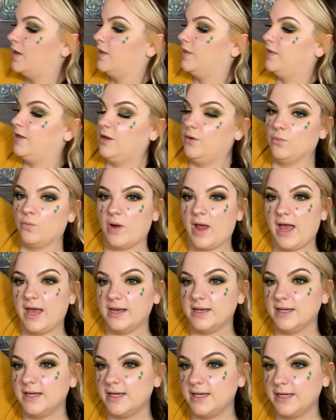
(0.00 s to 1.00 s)
the
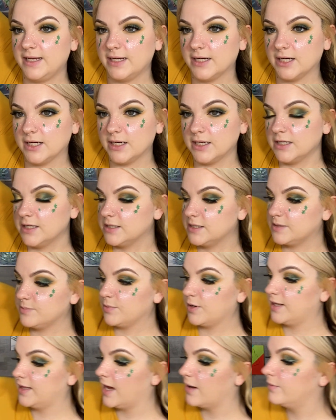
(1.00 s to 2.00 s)
red here,
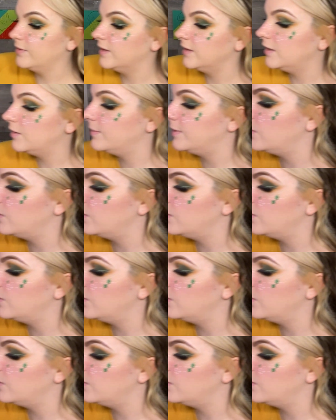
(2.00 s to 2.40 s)
spray that with a little bit